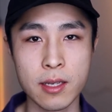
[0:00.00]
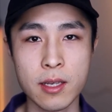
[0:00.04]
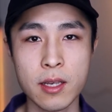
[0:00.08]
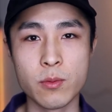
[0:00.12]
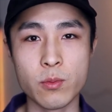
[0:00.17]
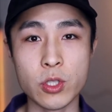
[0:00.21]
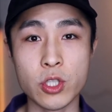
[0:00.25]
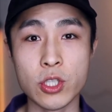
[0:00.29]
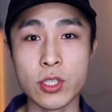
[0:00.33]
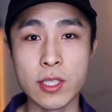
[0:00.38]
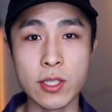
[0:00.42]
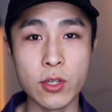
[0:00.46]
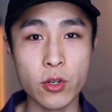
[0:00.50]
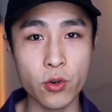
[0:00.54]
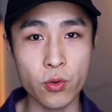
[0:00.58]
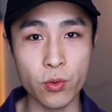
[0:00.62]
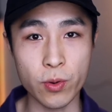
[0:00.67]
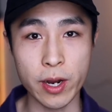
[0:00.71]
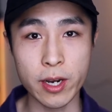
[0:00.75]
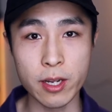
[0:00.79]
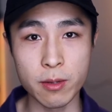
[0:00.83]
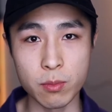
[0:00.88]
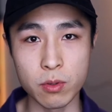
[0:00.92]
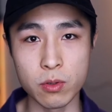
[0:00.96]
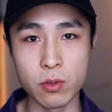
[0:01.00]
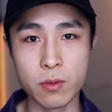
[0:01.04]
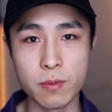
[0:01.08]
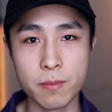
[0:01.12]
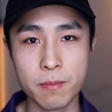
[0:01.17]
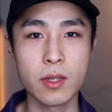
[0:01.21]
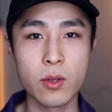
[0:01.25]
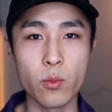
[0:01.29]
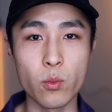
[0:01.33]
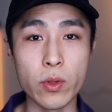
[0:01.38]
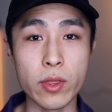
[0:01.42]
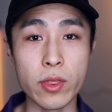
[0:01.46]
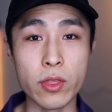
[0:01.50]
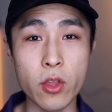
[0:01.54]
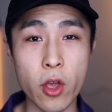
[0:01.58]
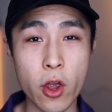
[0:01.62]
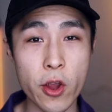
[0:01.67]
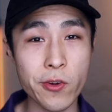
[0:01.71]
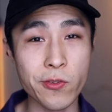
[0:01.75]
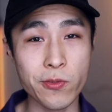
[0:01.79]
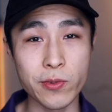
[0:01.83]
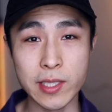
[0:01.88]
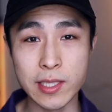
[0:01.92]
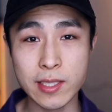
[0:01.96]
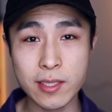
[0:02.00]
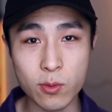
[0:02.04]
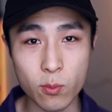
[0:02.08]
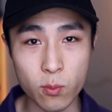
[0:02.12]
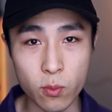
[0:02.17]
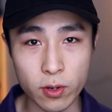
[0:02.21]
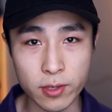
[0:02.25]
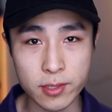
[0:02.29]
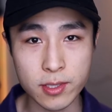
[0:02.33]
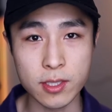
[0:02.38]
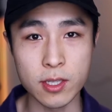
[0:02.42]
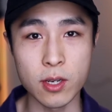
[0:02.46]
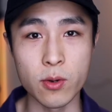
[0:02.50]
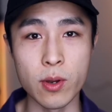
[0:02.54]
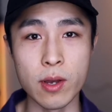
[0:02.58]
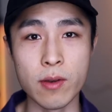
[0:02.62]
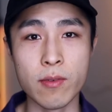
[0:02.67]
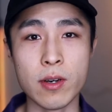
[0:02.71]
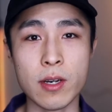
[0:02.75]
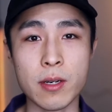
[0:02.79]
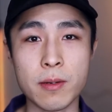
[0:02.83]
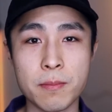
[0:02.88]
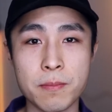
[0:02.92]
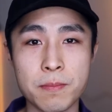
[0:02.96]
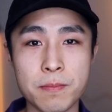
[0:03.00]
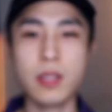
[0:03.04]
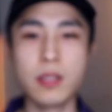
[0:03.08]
which is incredible, with no risk whatsoever.